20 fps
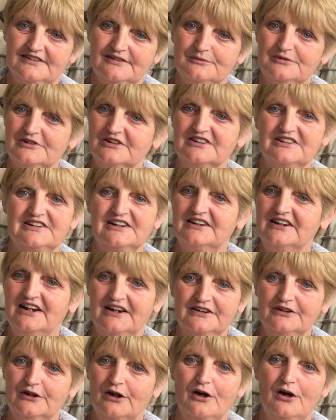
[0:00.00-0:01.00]
because I
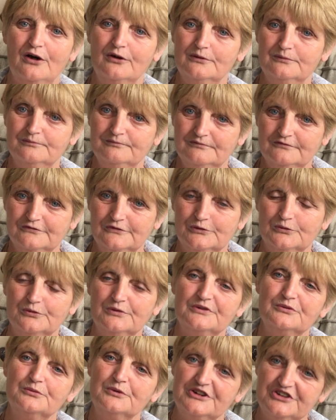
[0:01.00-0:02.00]
can't go home
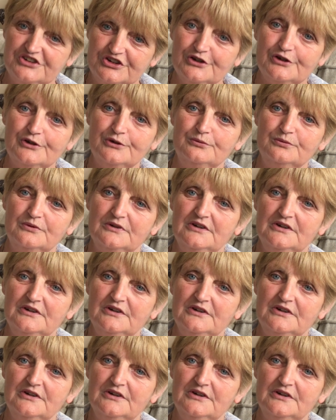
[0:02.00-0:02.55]
with you.